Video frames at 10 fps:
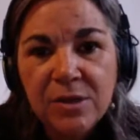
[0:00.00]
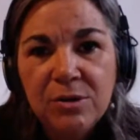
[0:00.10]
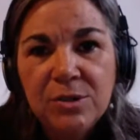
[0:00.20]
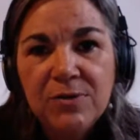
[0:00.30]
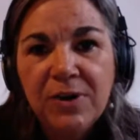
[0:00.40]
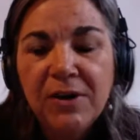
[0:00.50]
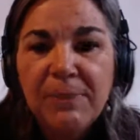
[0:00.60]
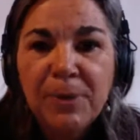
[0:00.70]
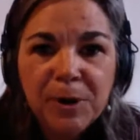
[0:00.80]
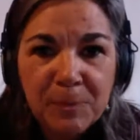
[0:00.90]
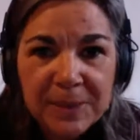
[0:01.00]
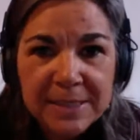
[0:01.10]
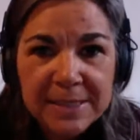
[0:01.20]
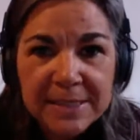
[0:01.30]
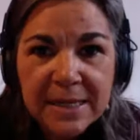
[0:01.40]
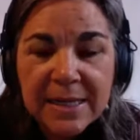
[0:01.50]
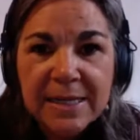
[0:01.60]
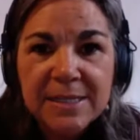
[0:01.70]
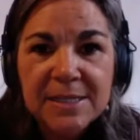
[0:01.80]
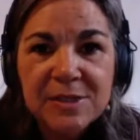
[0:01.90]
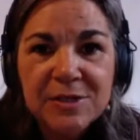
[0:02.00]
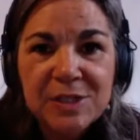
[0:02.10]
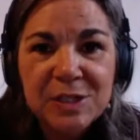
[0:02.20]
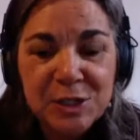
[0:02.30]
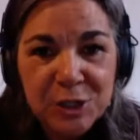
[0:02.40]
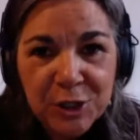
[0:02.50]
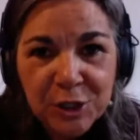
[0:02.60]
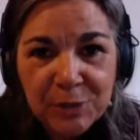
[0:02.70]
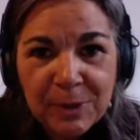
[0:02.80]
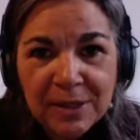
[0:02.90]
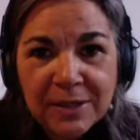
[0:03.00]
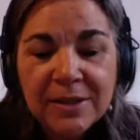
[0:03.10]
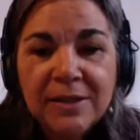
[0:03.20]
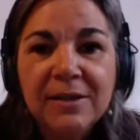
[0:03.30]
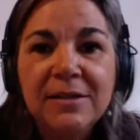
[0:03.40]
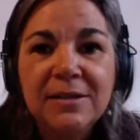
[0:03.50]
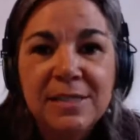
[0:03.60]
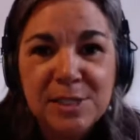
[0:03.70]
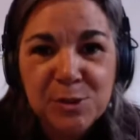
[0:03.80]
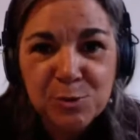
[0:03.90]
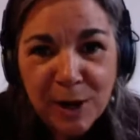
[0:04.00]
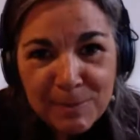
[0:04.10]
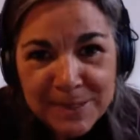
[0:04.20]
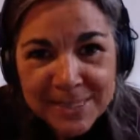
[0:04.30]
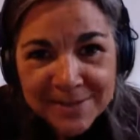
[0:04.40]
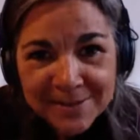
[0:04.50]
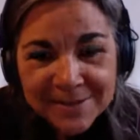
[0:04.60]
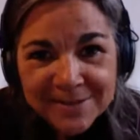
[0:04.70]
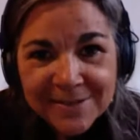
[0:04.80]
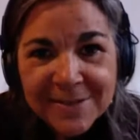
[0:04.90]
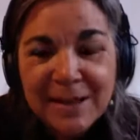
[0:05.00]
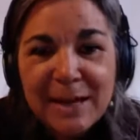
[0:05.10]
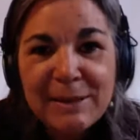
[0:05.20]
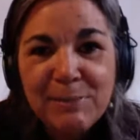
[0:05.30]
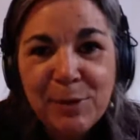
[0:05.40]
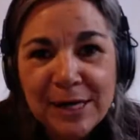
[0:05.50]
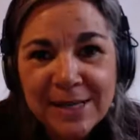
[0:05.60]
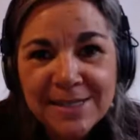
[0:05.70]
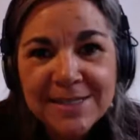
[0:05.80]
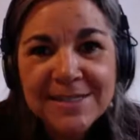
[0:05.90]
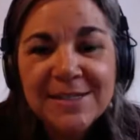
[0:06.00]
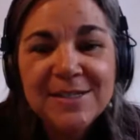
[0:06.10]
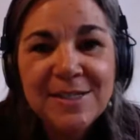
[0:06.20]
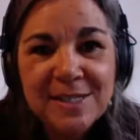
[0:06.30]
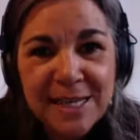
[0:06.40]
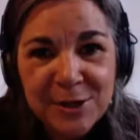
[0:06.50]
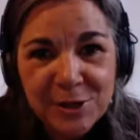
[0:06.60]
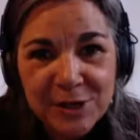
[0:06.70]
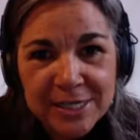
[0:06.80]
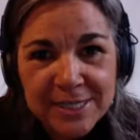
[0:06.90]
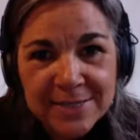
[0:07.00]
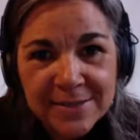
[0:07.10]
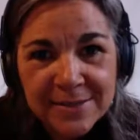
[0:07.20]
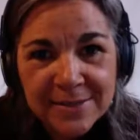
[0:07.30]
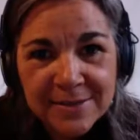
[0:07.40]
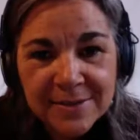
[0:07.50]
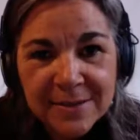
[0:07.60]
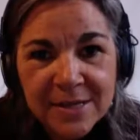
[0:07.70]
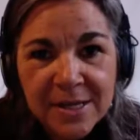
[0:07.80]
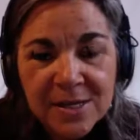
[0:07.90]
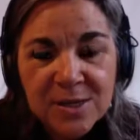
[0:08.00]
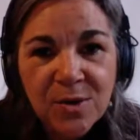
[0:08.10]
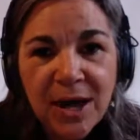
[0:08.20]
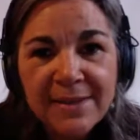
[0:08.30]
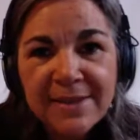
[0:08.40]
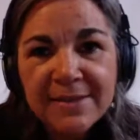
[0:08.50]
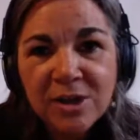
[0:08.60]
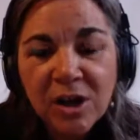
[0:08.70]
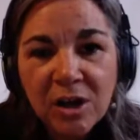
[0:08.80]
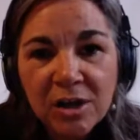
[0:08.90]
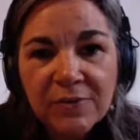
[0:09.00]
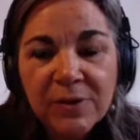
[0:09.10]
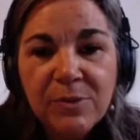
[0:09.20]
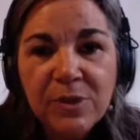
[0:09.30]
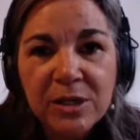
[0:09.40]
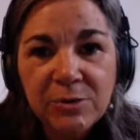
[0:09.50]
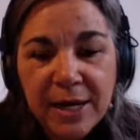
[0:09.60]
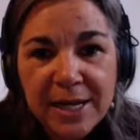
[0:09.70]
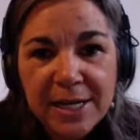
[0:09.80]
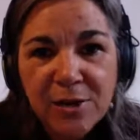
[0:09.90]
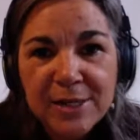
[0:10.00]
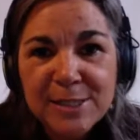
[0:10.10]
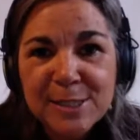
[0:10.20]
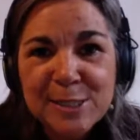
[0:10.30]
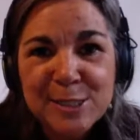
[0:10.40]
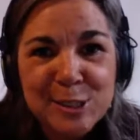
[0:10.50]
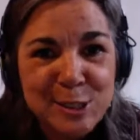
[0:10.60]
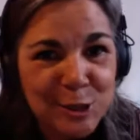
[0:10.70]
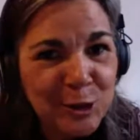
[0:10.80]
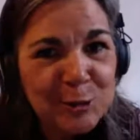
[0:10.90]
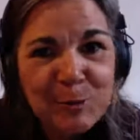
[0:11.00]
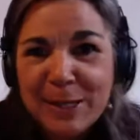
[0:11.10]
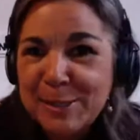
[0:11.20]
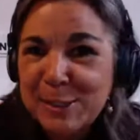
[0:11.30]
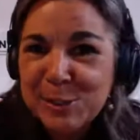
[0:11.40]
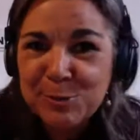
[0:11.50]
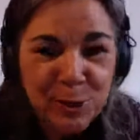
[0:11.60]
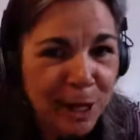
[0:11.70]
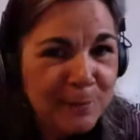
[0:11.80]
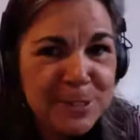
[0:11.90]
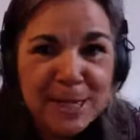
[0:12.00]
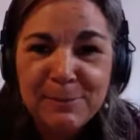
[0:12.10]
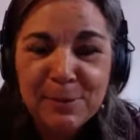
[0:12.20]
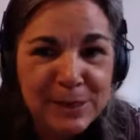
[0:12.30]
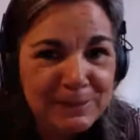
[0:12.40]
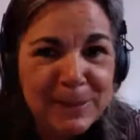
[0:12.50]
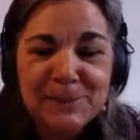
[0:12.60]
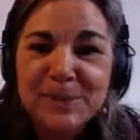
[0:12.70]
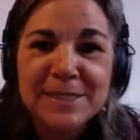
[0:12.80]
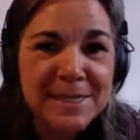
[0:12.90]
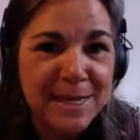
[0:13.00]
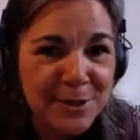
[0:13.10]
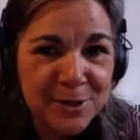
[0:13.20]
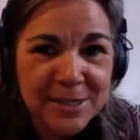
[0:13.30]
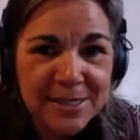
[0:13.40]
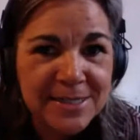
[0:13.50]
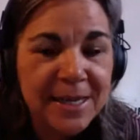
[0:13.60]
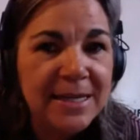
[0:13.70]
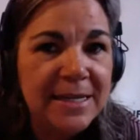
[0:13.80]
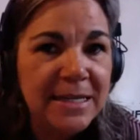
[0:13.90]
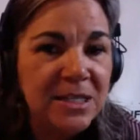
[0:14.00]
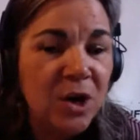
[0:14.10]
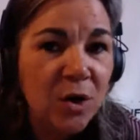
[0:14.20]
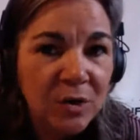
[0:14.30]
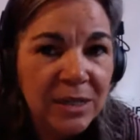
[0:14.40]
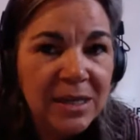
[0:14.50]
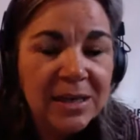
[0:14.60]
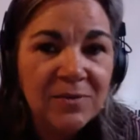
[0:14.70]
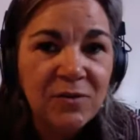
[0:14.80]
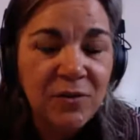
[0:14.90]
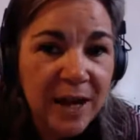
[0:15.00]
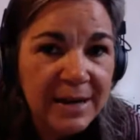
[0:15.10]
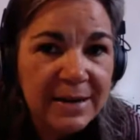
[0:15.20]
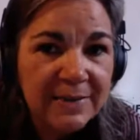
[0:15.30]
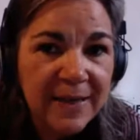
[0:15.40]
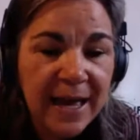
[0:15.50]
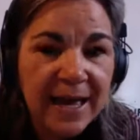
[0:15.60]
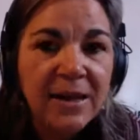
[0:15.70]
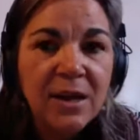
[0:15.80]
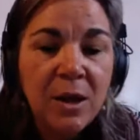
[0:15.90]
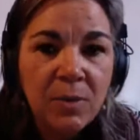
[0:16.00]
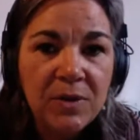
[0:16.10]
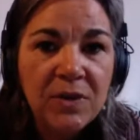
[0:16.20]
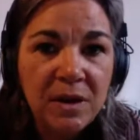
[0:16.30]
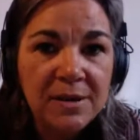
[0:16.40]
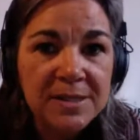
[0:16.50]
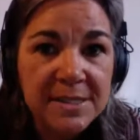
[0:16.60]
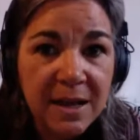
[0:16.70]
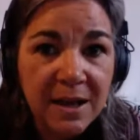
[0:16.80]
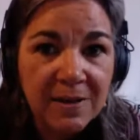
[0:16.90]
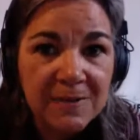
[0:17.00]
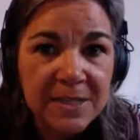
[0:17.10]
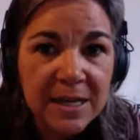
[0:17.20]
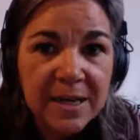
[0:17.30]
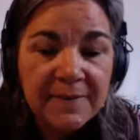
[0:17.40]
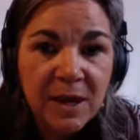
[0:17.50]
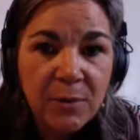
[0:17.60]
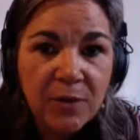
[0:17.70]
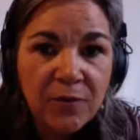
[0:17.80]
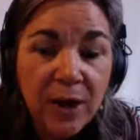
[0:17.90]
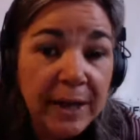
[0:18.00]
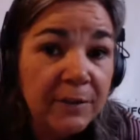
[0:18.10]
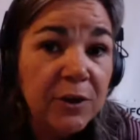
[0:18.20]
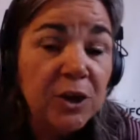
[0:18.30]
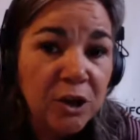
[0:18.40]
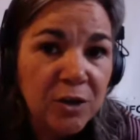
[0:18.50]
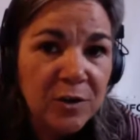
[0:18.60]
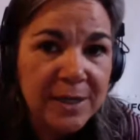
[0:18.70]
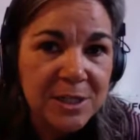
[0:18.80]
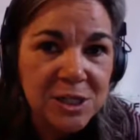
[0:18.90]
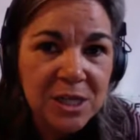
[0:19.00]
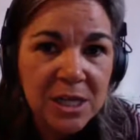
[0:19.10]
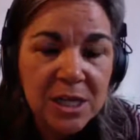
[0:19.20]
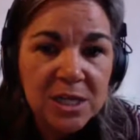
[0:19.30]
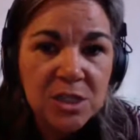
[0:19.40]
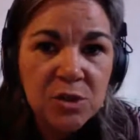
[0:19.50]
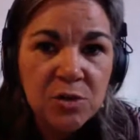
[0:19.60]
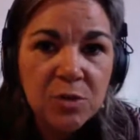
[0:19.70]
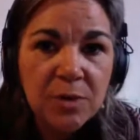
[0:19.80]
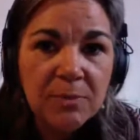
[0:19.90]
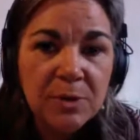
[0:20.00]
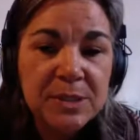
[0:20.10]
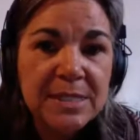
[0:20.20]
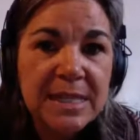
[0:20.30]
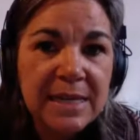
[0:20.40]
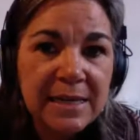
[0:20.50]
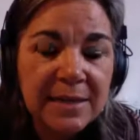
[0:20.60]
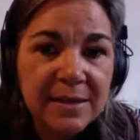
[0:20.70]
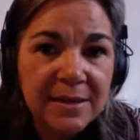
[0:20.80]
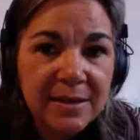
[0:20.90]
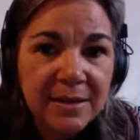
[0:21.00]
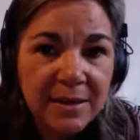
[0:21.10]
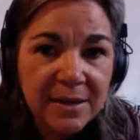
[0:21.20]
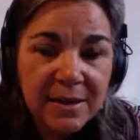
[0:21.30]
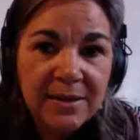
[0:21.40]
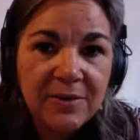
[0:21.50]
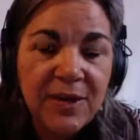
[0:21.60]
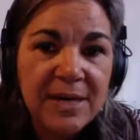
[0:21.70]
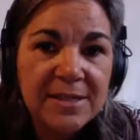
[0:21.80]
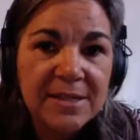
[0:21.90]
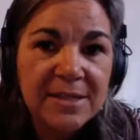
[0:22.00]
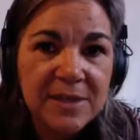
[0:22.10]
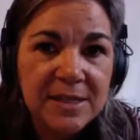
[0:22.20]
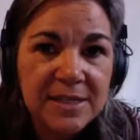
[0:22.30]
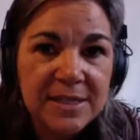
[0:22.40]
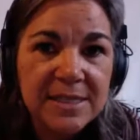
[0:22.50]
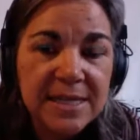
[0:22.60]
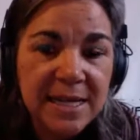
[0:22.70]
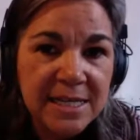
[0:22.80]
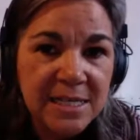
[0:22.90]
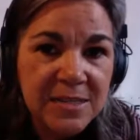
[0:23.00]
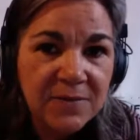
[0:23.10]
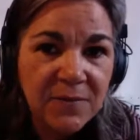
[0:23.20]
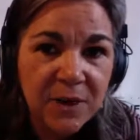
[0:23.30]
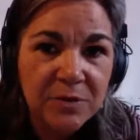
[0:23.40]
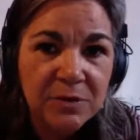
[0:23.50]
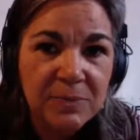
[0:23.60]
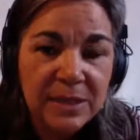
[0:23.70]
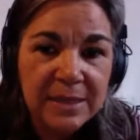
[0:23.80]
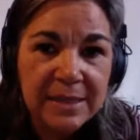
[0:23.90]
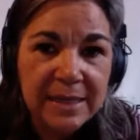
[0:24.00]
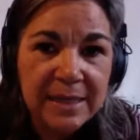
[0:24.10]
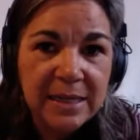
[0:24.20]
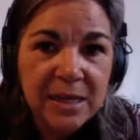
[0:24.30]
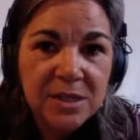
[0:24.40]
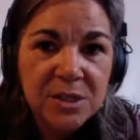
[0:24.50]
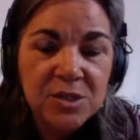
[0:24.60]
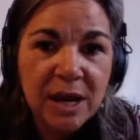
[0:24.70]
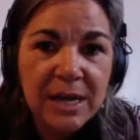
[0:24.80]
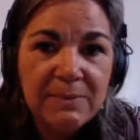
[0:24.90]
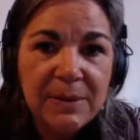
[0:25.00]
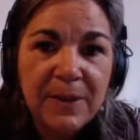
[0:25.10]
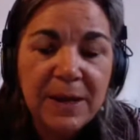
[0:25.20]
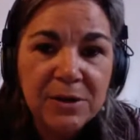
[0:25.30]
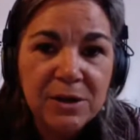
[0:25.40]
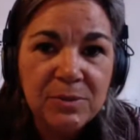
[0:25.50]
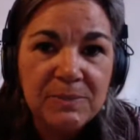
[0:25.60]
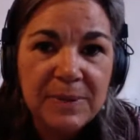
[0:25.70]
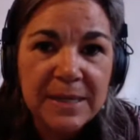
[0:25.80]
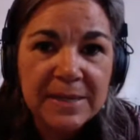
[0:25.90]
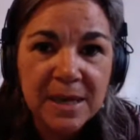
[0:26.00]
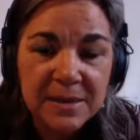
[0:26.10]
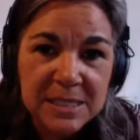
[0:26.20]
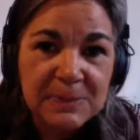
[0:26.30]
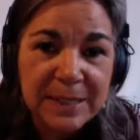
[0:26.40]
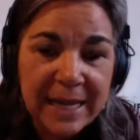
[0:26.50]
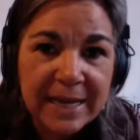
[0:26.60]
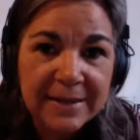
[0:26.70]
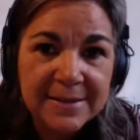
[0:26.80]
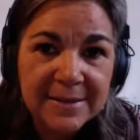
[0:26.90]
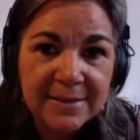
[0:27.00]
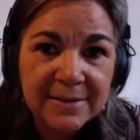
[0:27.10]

whose very purpose is to disturb, disrupt, and bring us to tenderness. So I think the call of community radio is to disturb and disrupt and bring people to tenderness. And it is only in finding that within ourselves that we'll find the courage to proceed in the face of this intense vulnerability to try and be better human beings on this planet.